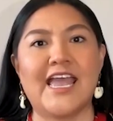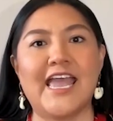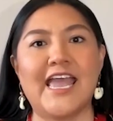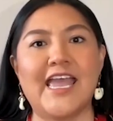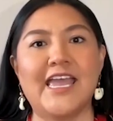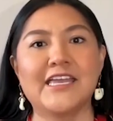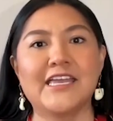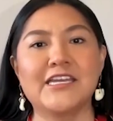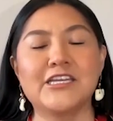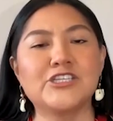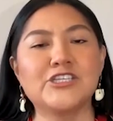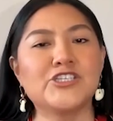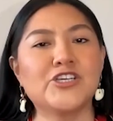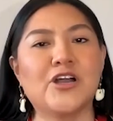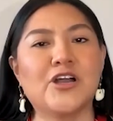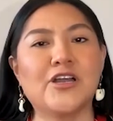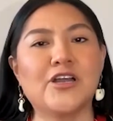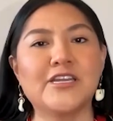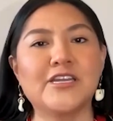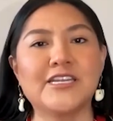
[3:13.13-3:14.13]
And
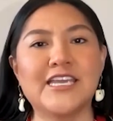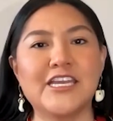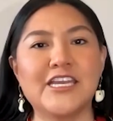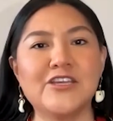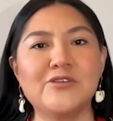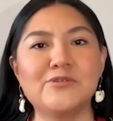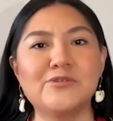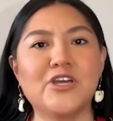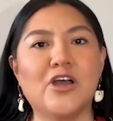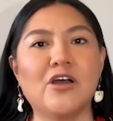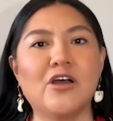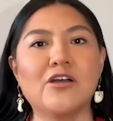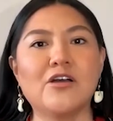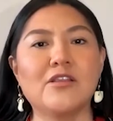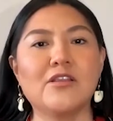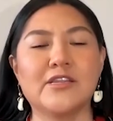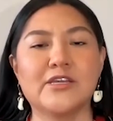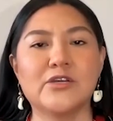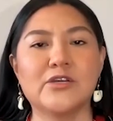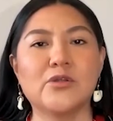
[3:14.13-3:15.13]
John, can you talk a
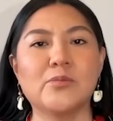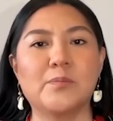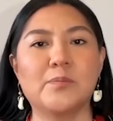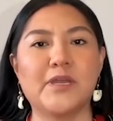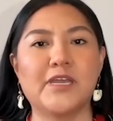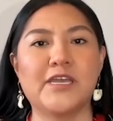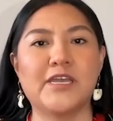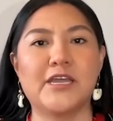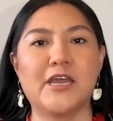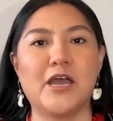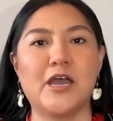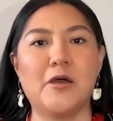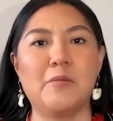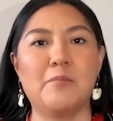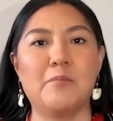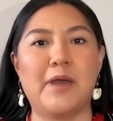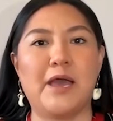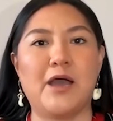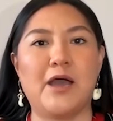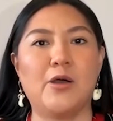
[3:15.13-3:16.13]
little bit
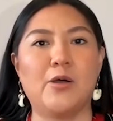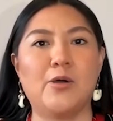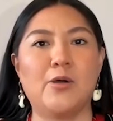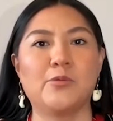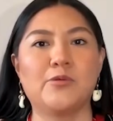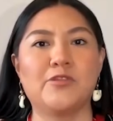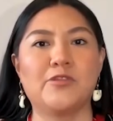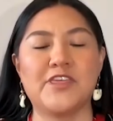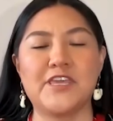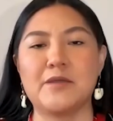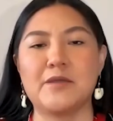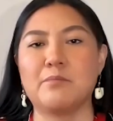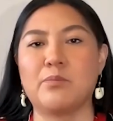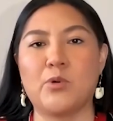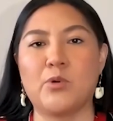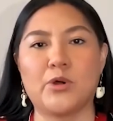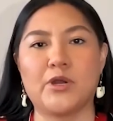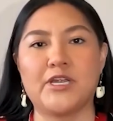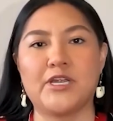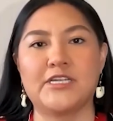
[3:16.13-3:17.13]
about the
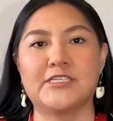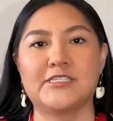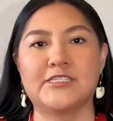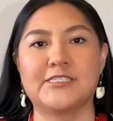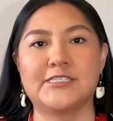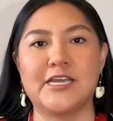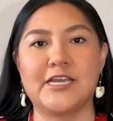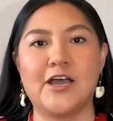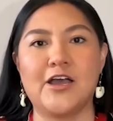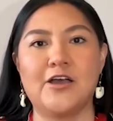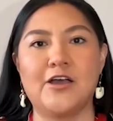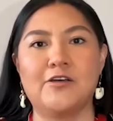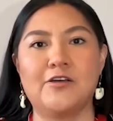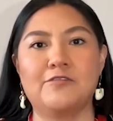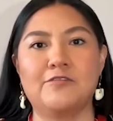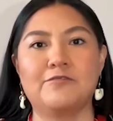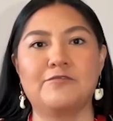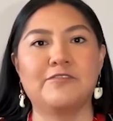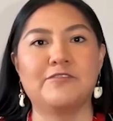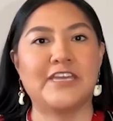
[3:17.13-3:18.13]
importance
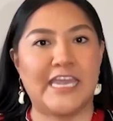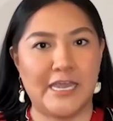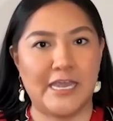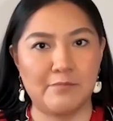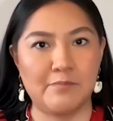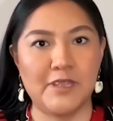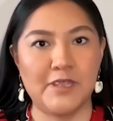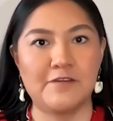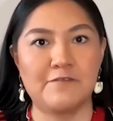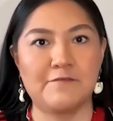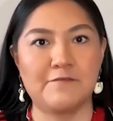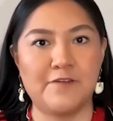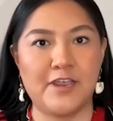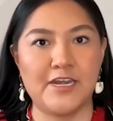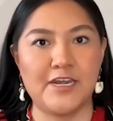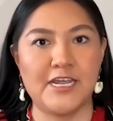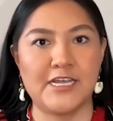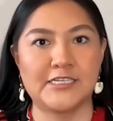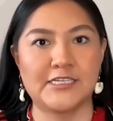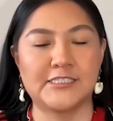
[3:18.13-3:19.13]
of campaign
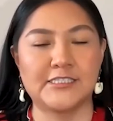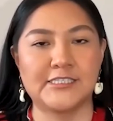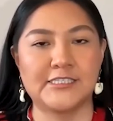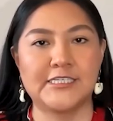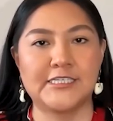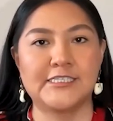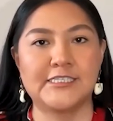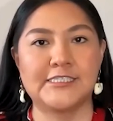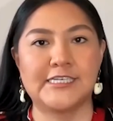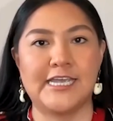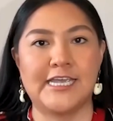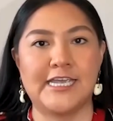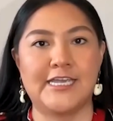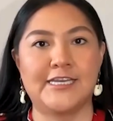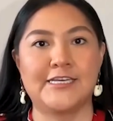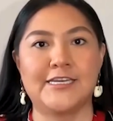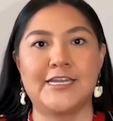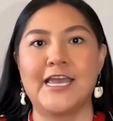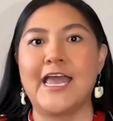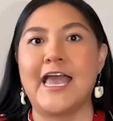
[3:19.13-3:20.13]
finances
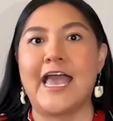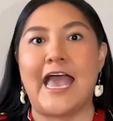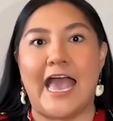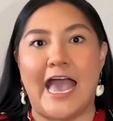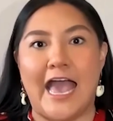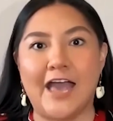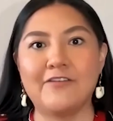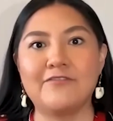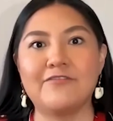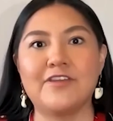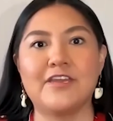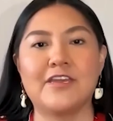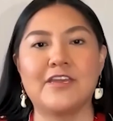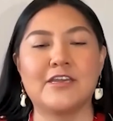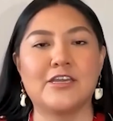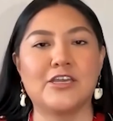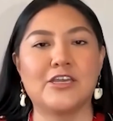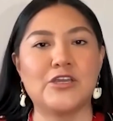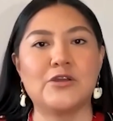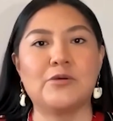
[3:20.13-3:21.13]
and
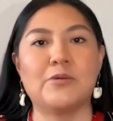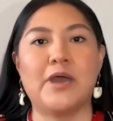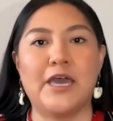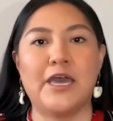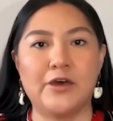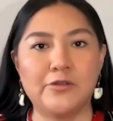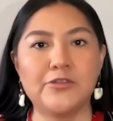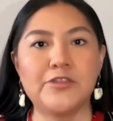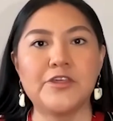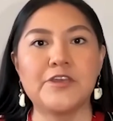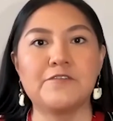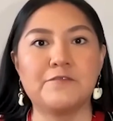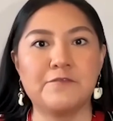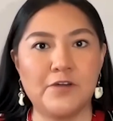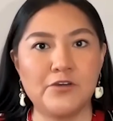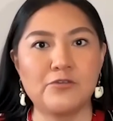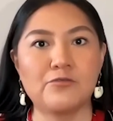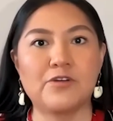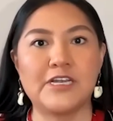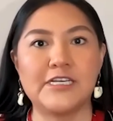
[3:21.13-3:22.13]
having, you know, healthy
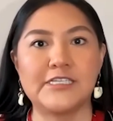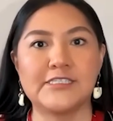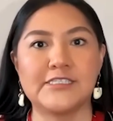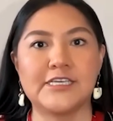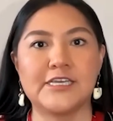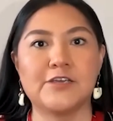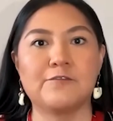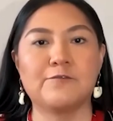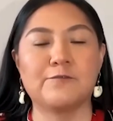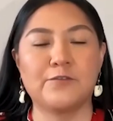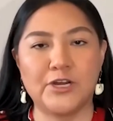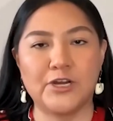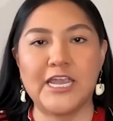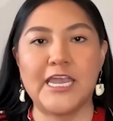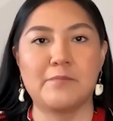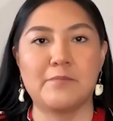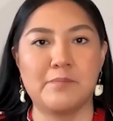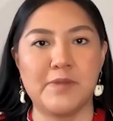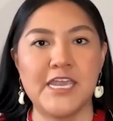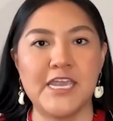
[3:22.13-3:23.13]
fundraising for
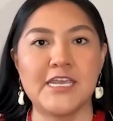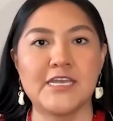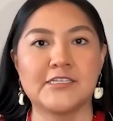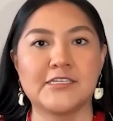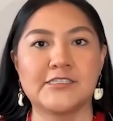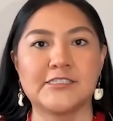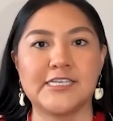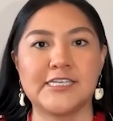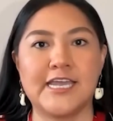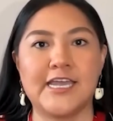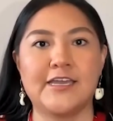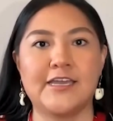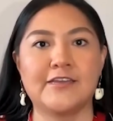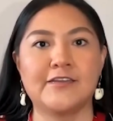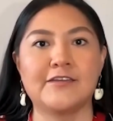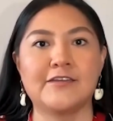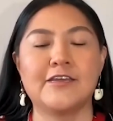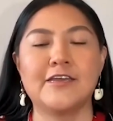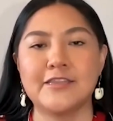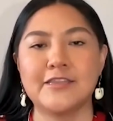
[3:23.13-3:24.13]
campaigns
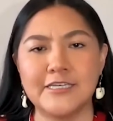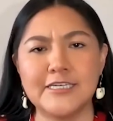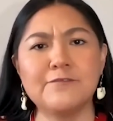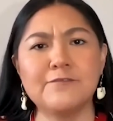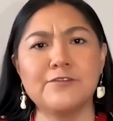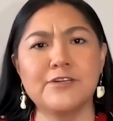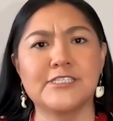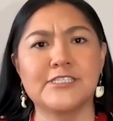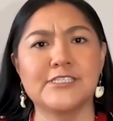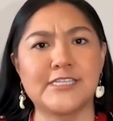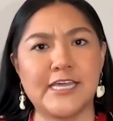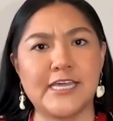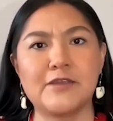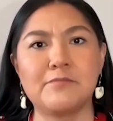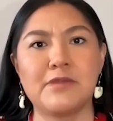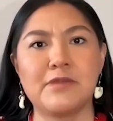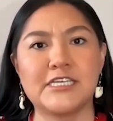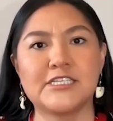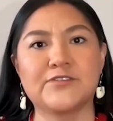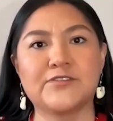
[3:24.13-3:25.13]
and the difference that it
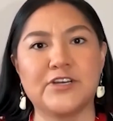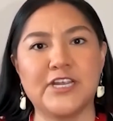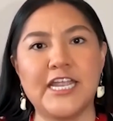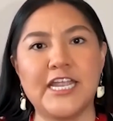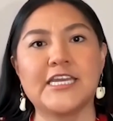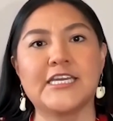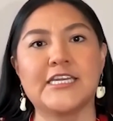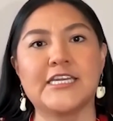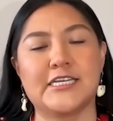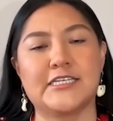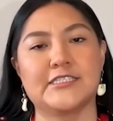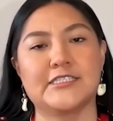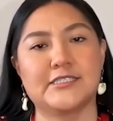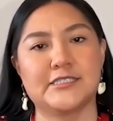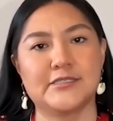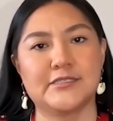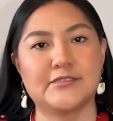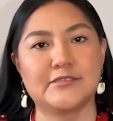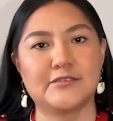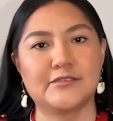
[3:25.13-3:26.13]
makes for
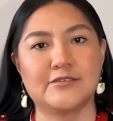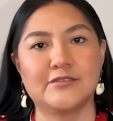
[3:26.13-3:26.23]
candidates?